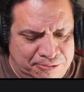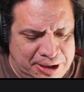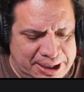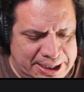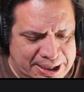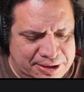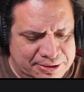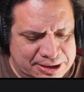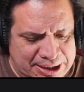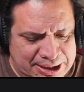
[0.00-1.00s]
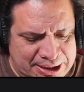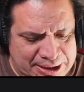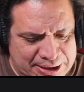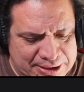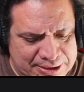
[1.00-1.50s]
write out
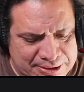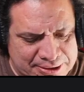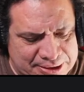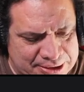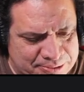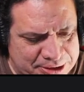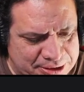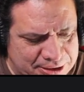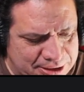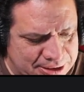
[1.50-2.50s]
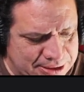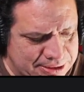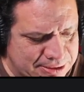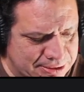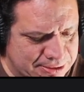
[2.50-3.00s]
a what do you call
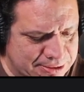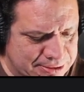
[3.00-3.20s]
it?